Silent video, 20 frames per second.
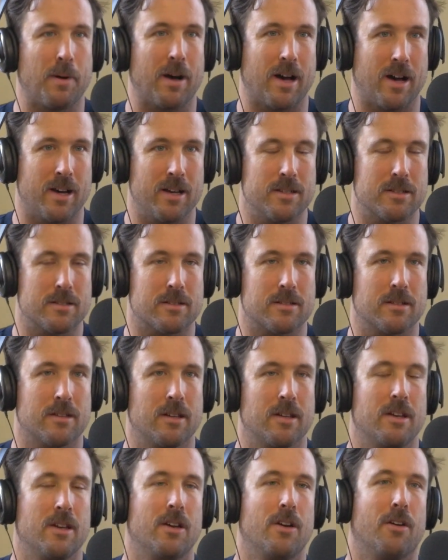pass
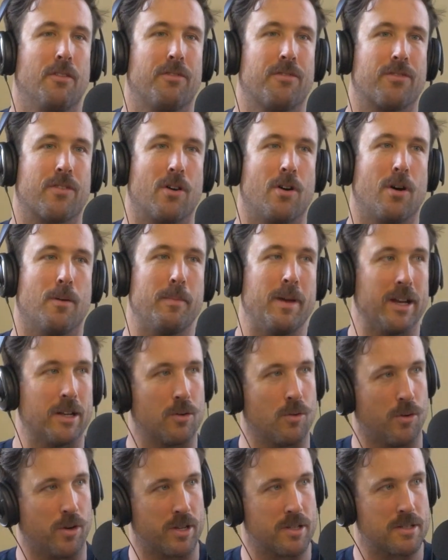from
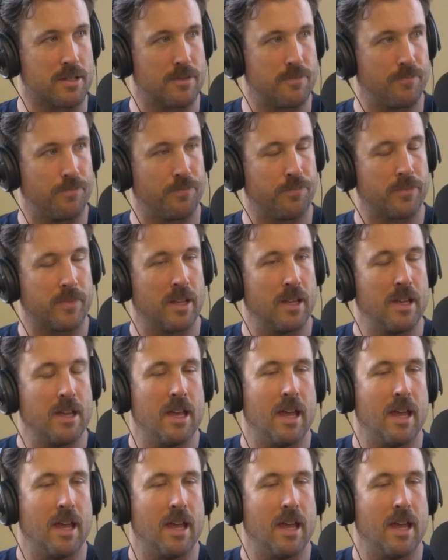headquarters. Nice.